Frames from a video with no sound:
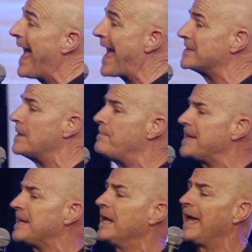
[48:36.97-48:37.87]
had to
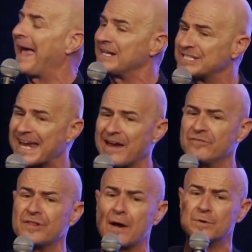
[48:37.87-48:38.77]
be a
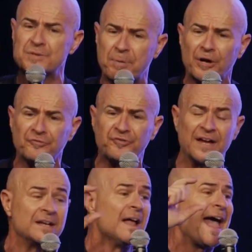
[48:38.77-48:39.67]
Savior that was perfect,